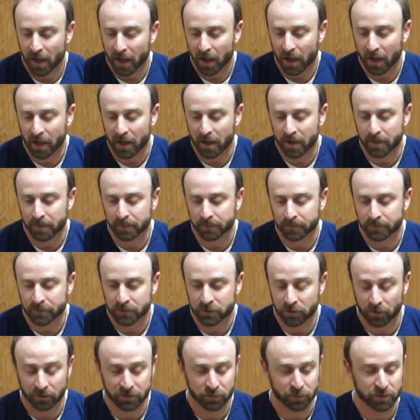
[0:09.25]

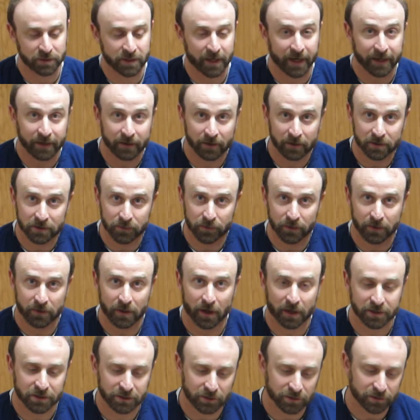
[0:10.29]
Sarge was diagnosed with
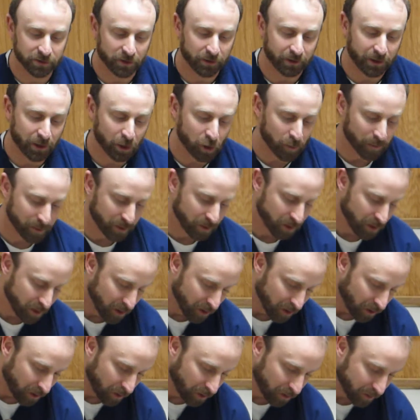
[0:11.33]
osteosarcoma
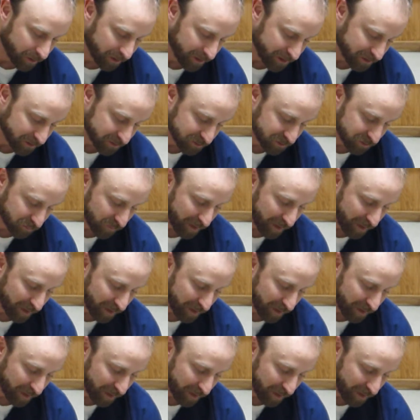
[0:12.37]
on his